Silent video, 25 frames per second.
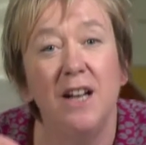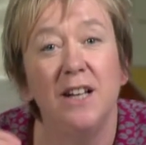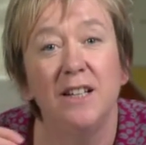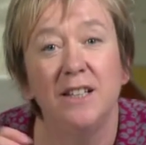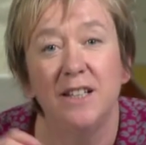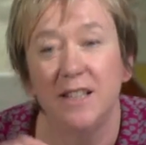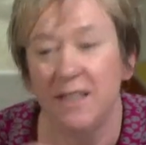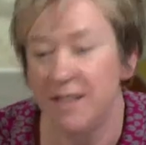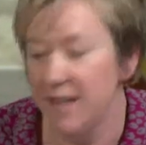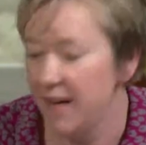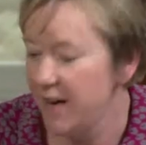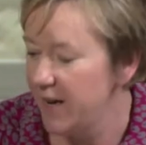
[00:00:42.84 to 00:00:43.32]

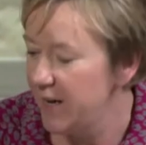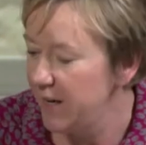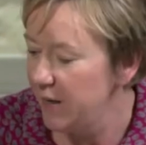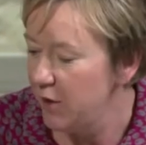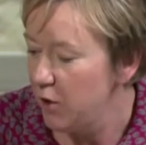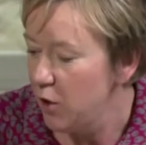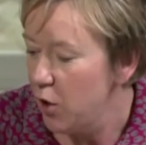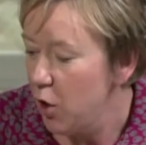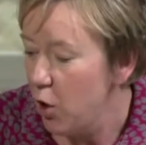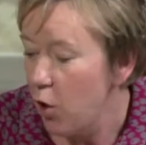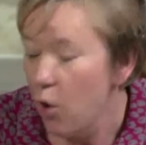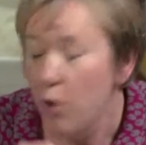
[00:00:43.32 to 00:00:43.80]
Today,
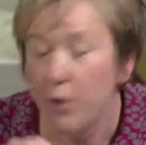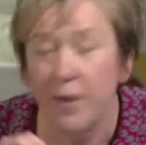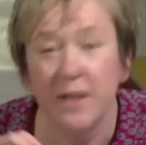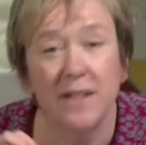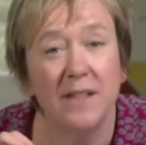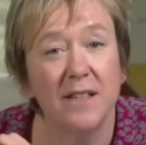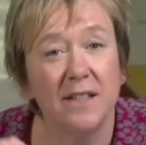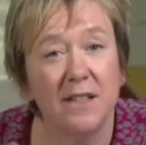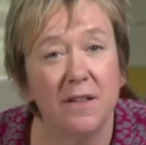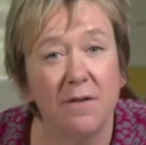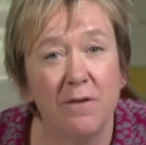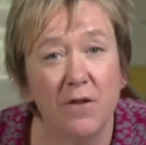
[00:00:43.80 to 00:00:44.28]
this
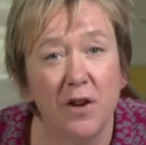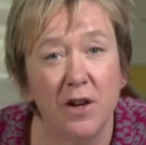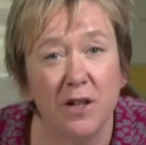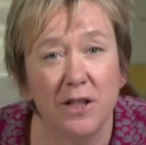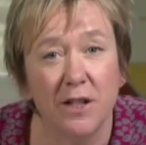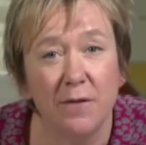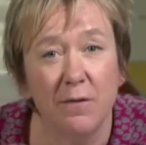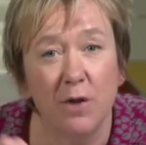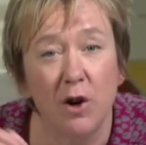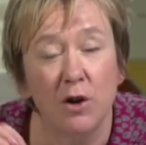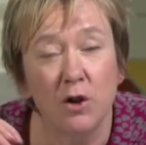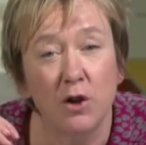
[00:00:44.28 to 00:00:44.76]
is the first
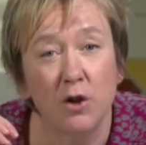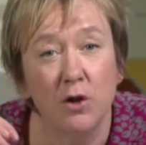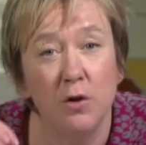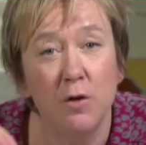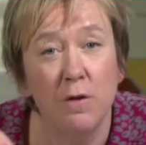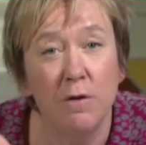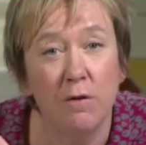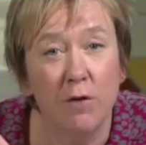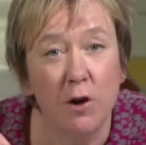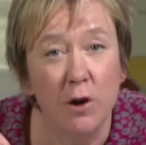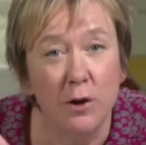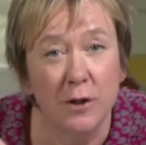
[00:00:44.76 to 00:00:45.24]
of our two
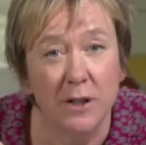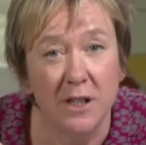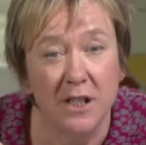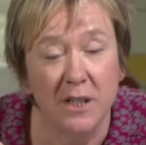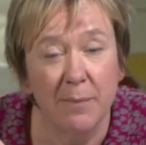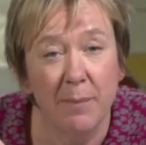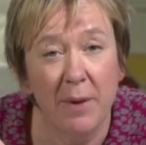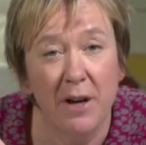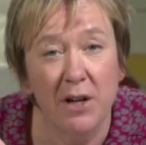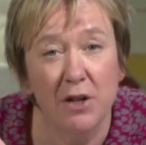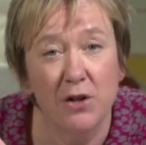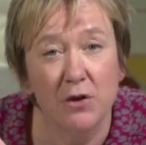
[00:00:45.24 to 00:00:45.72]
Frozen
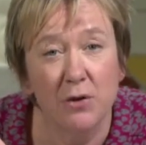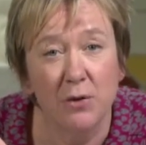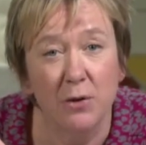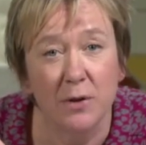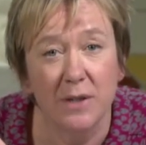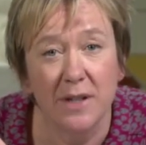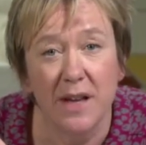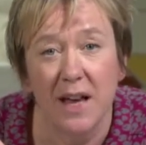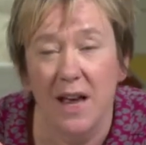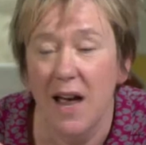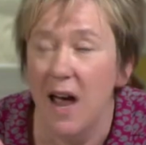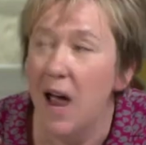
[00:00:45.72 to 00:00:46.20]

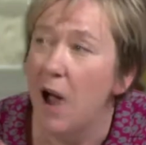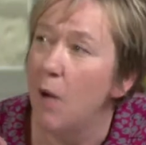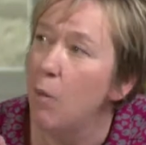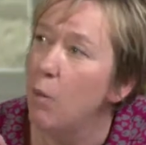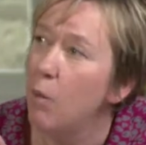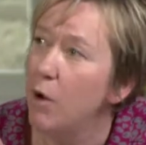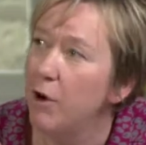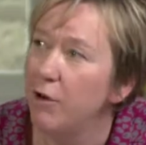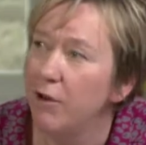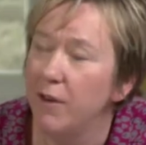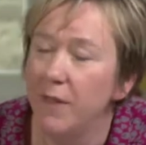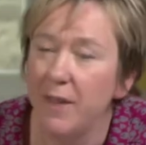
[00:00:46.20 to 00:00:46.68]
specials, and
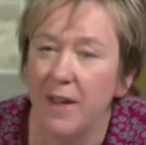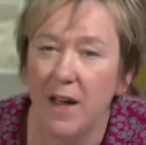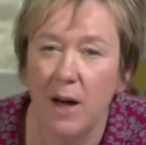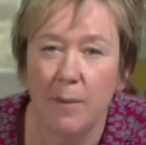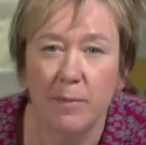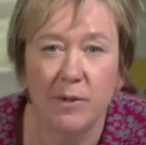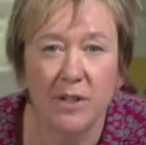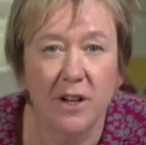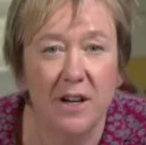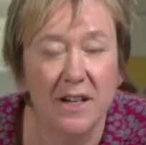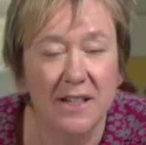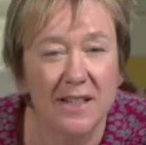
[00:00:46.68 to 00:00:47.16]
we're in the
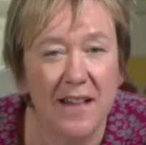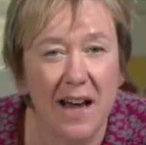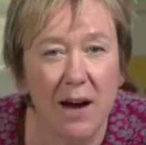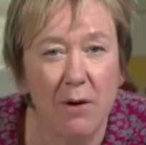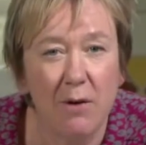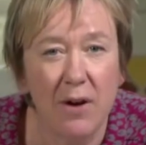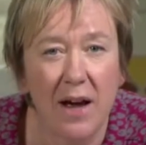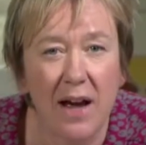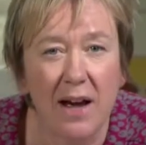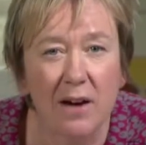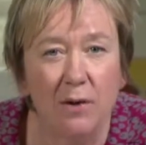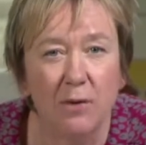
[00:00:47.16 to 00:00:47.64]
Upside Down
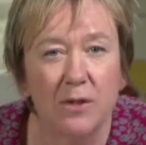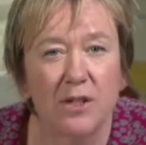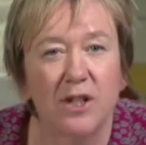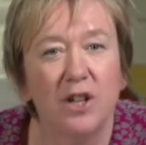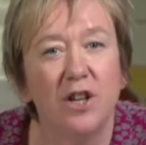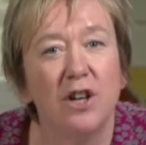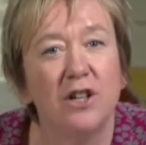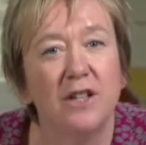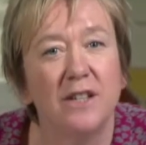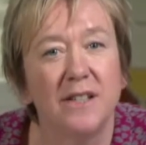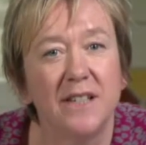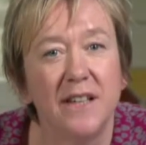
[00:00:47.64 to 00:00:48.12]
house,
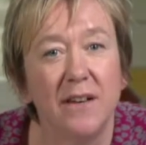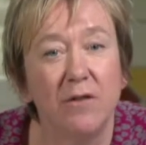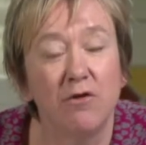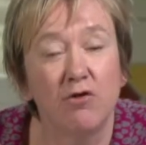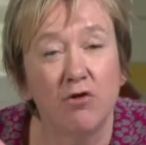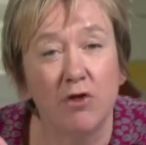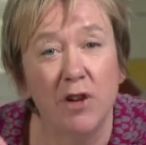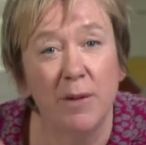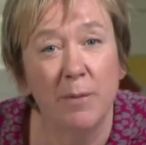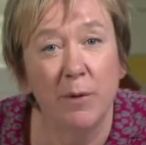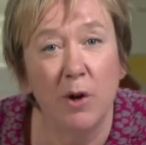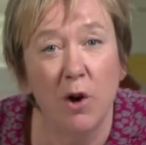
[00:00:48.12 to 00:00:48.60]
courtesy of
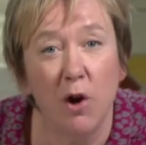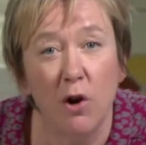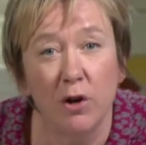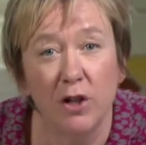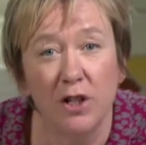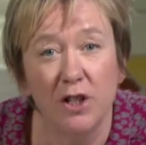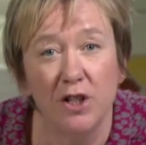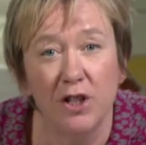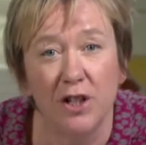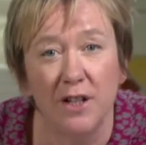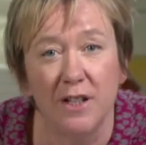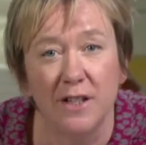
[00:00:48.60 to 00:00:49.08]
Dream
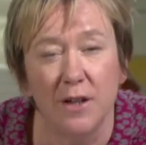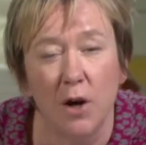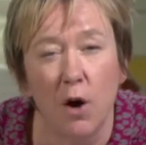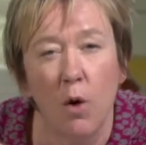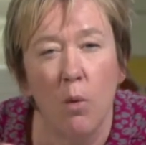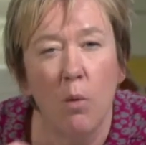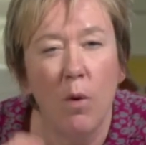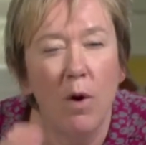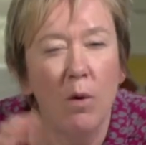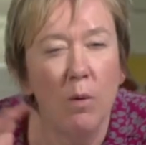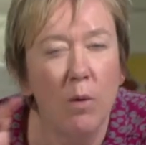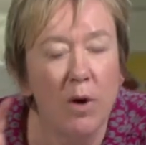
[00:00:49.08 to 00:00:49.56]
Cottages,
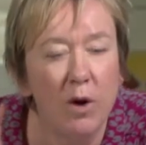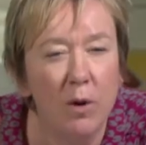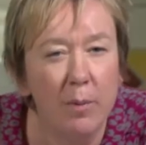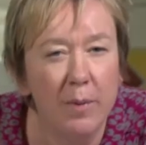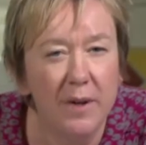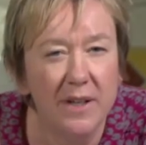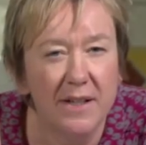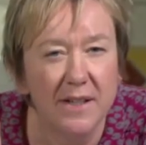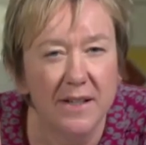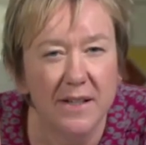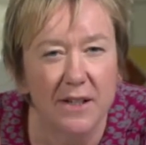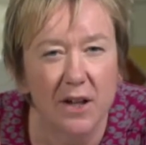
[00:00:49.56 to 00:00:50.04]
where we'll be
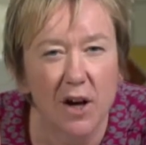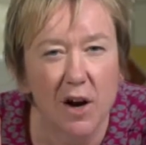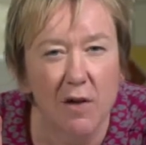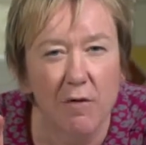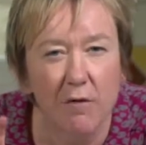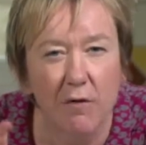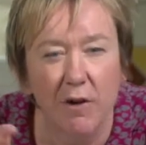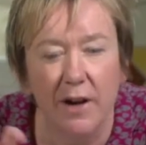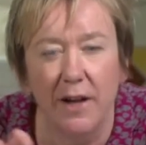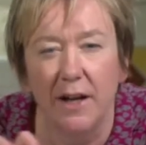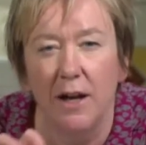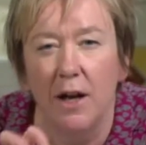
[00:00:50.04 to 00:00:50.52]

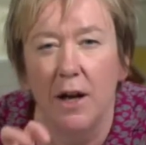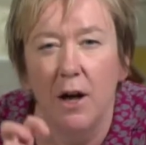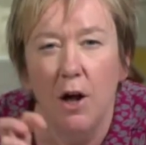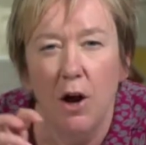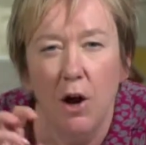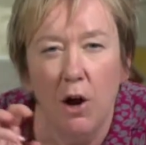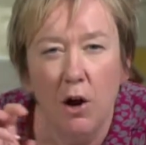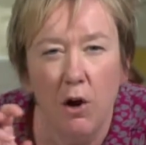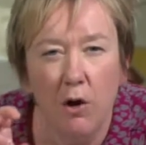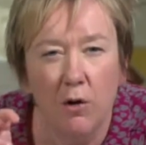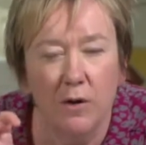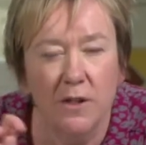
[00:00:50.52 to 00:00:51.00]
discovering
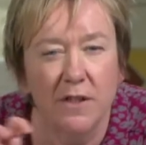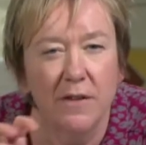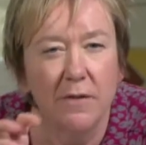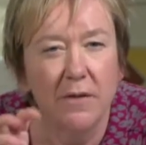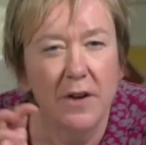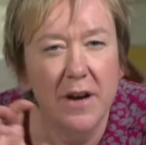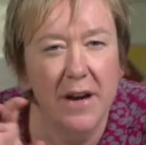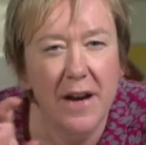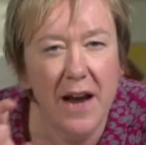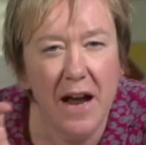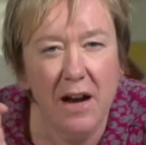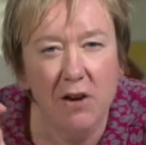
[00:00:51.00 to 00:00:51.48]
lots of
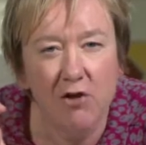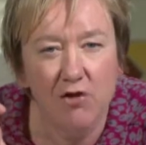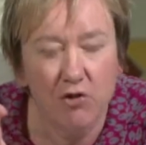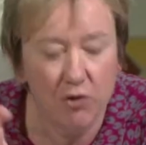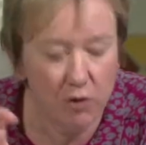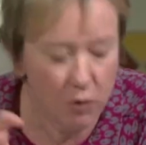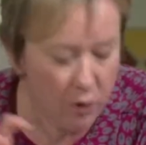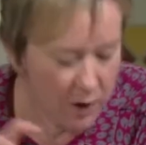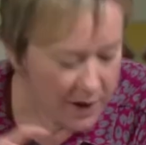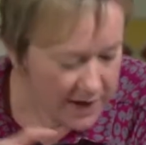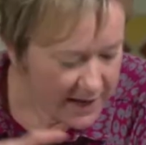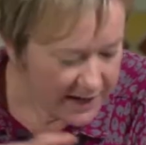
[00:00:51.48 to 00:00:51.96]

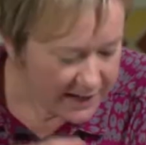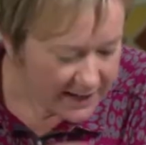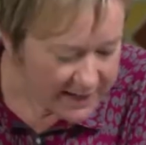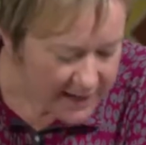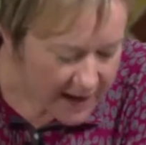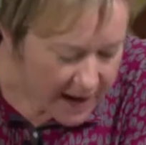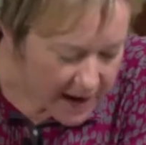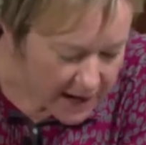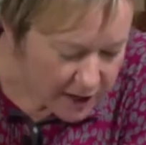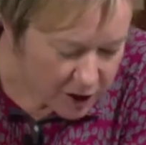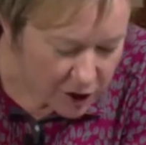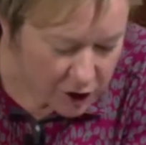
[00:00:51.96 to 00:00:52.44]
natural
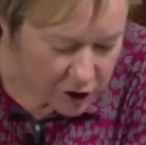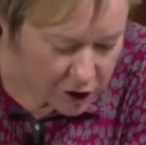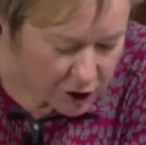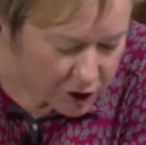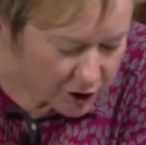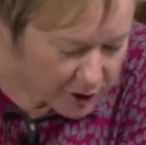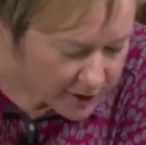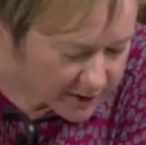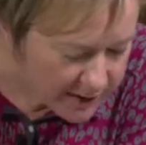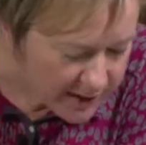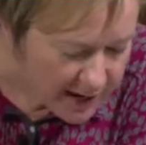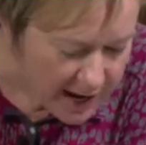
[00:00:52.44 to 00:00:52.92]

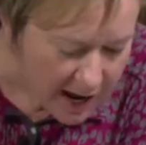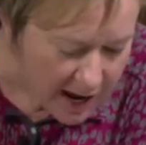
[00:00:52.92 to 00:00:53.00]
textures